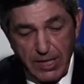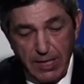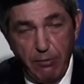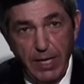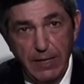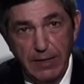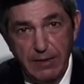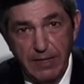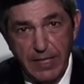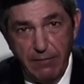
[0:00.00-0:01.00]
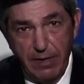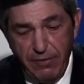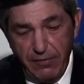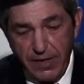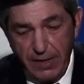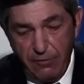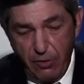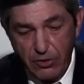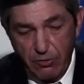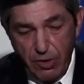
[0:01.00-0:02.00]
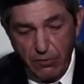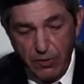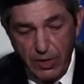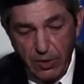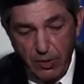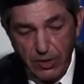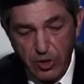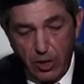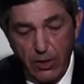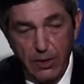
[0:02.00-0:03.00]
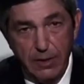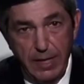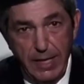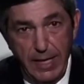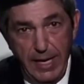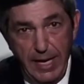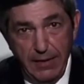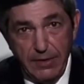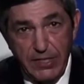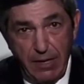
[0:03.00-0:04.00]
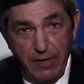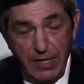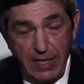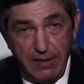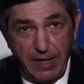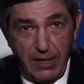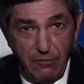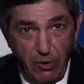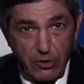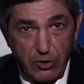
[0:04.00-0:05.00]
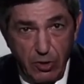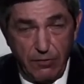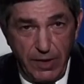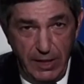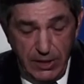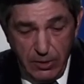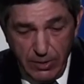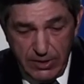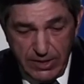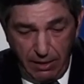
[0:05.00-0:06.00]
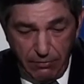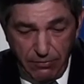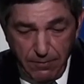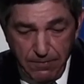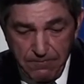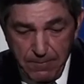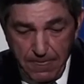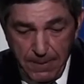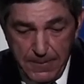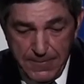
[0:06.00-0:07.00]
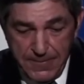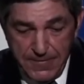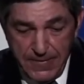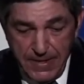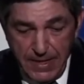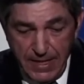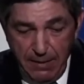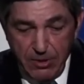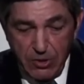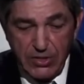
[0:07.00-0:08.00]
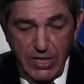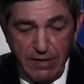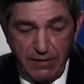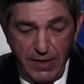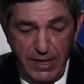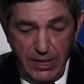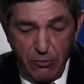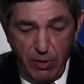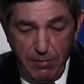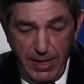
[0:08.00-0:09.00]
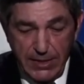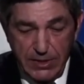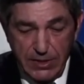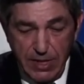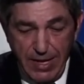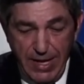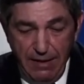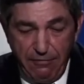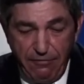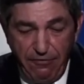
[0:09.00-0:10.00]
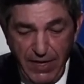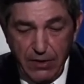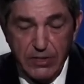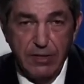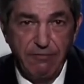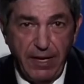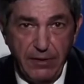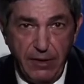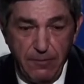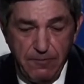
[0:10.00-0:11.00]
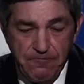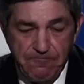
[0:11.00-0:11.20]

we celebrate the 75th anniversary of the UN Charter and the 70th anniversary of the EU itself, let me just say that the EU remains a fierce defender